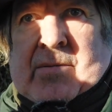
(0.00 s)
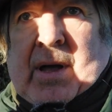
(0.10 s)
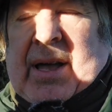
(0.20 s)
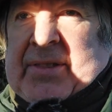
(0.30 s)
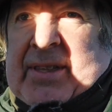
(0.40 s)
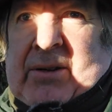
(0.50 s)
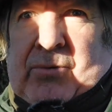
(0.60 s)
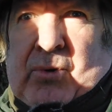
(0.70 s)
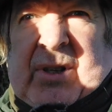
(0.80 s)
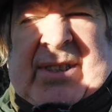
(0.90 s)
I think I'll
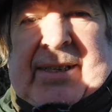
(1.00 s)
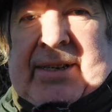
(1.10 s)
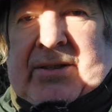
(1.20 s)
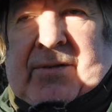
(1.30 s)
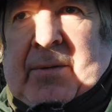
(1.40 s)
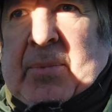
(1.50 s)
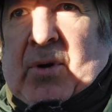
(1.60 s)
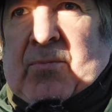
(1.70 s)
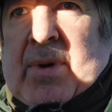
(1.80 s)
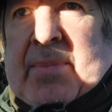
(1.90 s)
do a series of
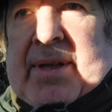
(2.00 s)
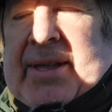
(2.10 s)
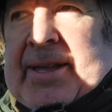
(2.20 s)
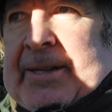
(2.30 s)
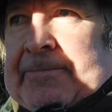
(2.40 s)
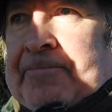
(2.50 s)
about maybe